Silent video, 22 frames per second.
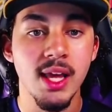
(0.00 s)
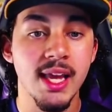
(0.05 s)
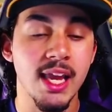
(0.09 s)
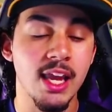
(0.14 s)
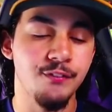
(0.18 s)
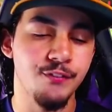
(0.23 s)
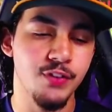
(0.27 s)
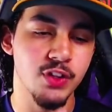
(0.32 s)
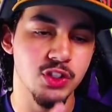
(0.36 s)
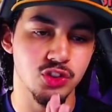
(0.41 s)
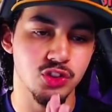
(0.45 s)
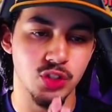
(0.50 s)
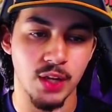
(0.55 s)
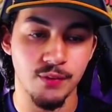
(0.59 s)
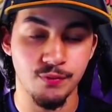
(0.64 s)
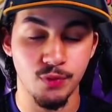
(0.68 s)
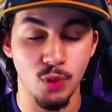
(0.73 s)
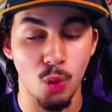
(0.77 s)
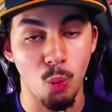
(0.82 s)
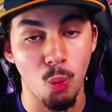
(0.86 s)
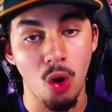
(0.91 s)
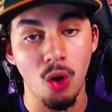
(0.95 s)
if
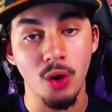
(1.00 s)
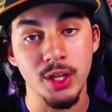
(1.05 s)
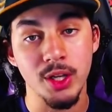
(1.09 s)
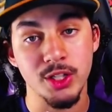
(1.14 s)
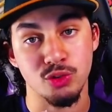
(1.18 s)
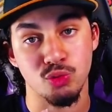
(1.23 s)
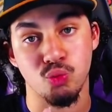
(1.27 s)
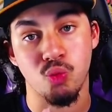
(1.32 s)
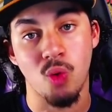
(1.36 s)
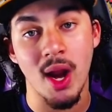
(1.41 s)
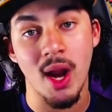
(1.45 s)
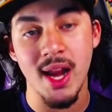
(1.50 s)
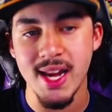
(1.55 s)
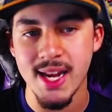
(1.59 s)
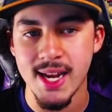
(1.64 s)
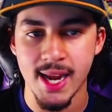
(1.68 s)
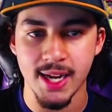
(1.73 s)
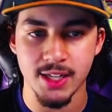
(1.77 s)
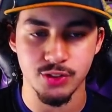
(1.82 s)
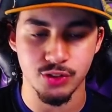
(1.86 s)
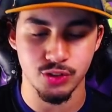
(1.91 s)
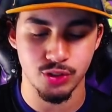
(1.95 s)
the wall is right
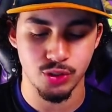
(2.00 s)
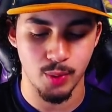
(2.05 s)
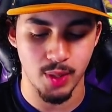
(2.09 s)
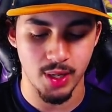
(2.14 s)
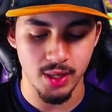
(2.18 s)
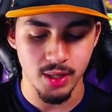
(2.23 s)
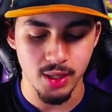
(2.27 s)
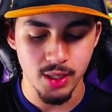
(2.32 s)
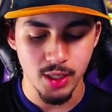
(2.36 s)
next to it.